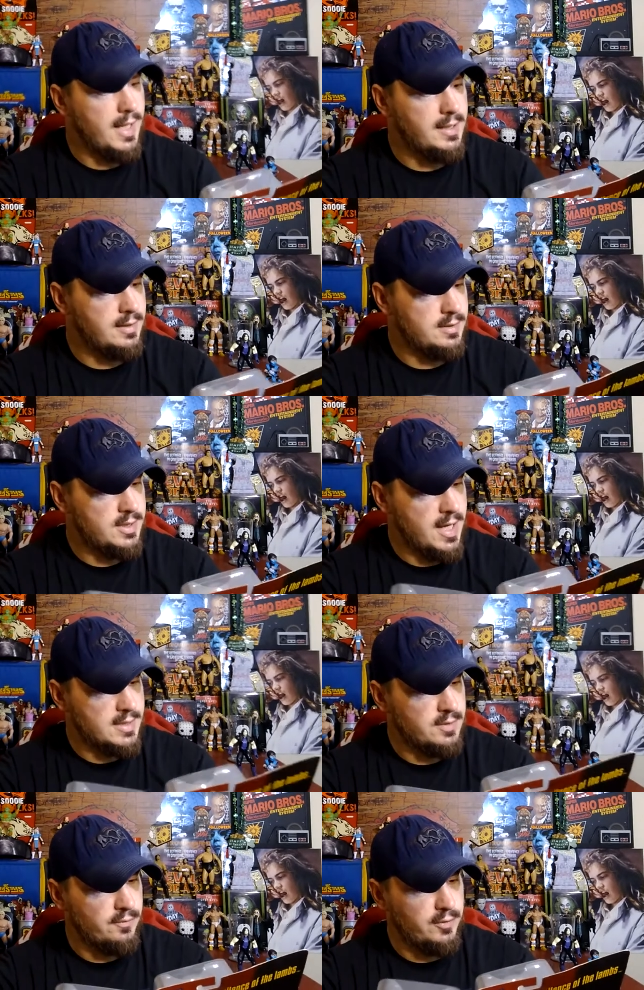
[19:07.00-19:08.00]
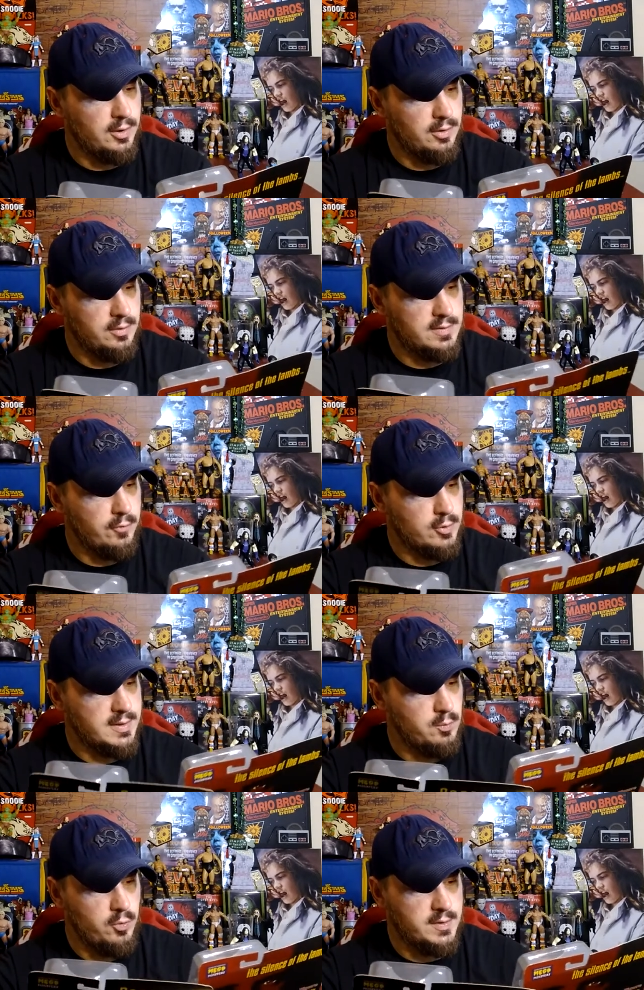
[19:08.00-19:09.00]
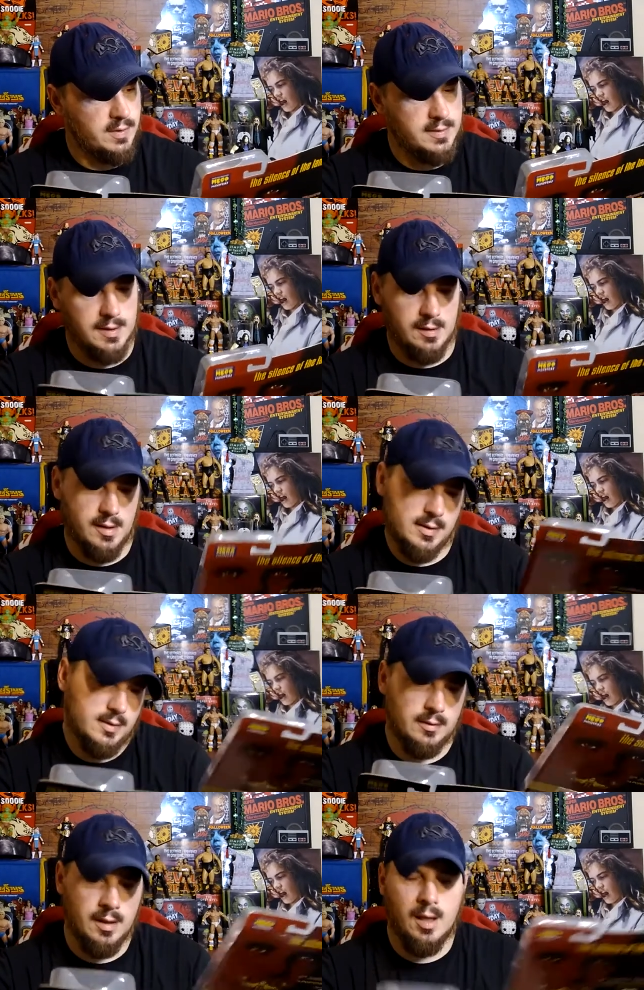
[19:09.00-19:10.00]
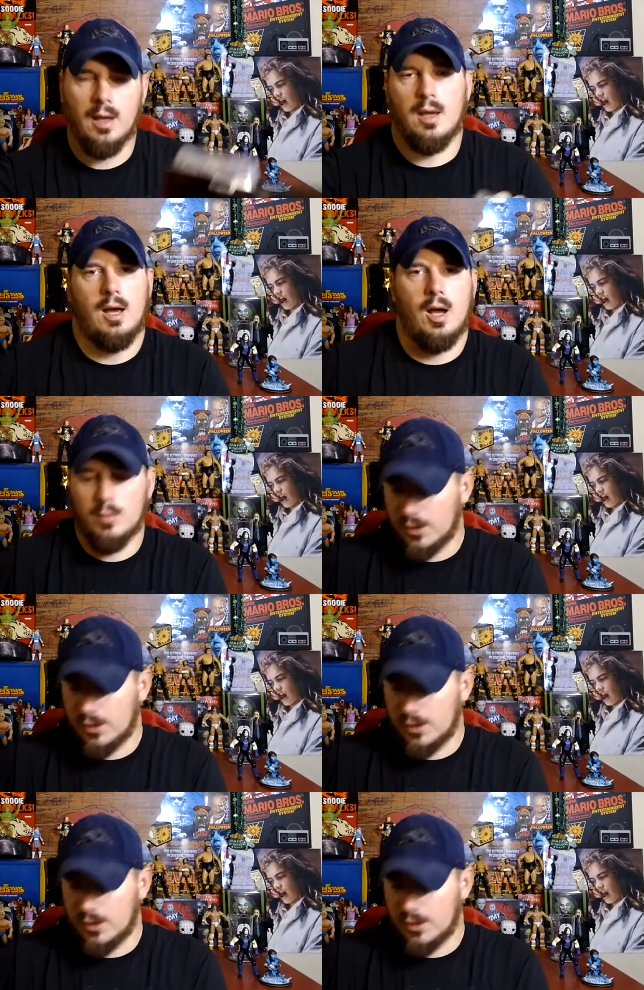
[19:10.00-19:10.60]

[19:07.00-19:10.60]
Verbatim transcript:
Speaker 1: eight inch action figures. fourteen points articulation. I'll be